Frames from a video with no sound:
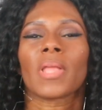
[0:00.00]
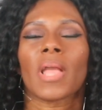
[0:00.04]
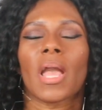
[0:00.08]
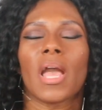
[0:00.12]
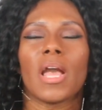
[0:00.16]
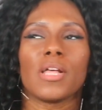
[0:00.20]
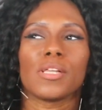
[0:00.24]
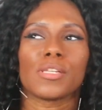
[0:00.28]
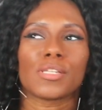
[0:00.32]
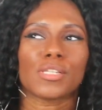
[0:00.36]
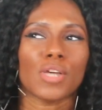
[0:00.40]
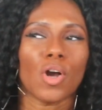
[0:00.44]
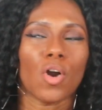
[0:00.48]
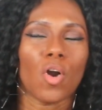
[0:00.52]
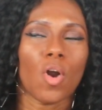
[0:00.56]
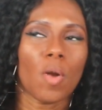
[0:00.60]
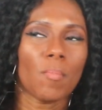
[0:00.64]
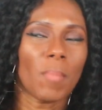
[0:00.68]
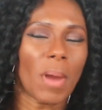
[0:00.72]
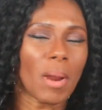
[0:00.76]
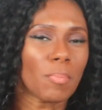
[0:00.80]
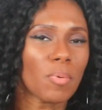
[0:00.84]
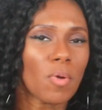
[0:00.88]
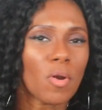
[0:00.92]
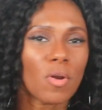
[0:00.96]
And so
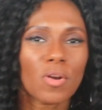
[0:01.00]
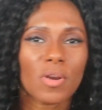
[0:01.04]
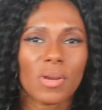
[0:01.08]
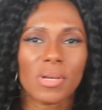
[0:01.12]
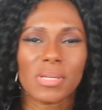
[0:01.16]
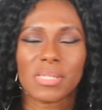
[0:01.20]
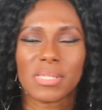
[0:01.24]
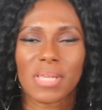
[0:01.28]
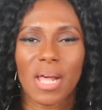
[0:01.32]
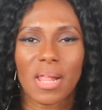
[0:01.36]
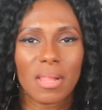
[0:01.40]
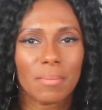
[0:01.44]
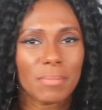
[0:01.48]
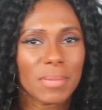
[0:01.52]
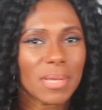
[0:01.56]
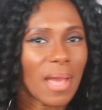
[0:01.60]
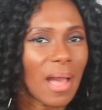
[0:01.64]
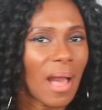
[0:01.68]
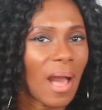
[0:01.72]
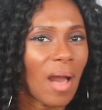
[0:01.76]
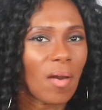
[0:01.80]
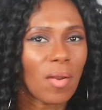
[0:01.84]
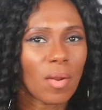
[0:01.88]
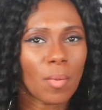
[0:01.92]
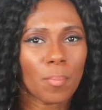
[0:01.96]
my broker is telling me
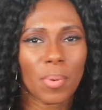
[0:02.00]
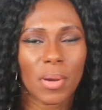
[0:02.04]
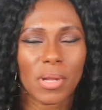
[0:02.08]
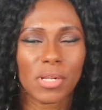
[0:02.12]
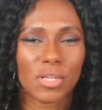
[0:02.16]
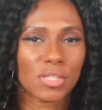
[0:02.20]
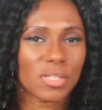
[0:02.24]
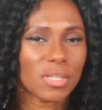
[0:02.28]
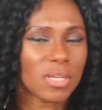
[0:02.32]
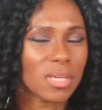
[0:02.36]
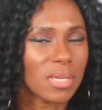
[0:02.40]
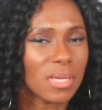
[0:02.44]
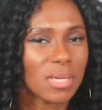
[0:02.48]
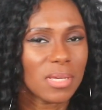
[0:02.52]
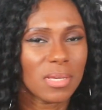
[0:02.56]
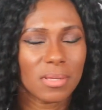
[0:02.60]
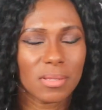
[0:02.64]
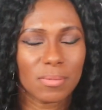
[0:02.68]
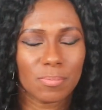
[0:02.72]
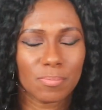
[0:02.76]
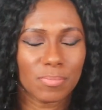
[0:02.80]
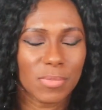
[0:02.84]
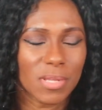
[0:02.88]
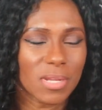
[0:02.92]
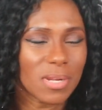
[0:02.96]
how to punch
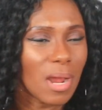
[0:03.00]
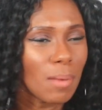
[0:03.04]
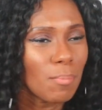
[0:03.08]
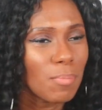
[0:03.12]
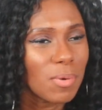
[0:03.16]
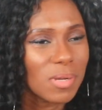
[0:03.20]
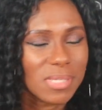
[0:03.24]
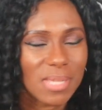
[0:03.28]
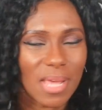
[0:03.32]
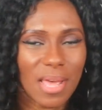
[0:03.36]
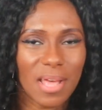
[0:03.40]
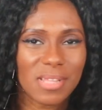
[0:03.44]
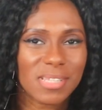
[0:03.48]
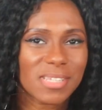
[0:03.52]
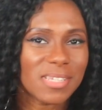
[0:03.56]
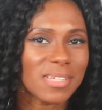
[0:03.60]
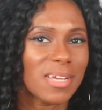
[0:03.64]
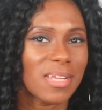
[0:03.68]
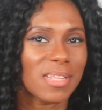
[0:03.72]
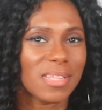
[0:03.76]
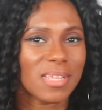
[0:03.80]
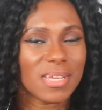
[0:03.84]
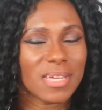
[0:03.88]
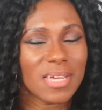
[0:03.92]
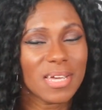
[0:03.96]
the numbers in to
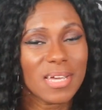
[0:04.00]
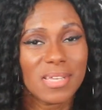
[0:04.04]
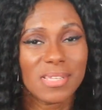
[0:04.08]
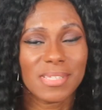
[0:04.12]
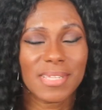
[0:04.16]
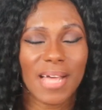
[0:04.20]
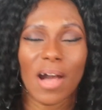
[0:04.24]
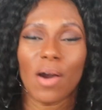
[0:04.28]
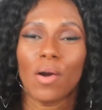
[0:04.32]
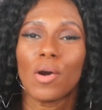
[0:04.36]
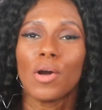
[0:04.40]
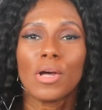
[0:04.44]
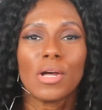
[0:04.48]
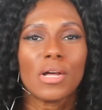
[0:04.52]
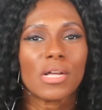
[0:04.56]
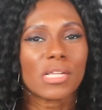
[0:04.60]
get the keys out.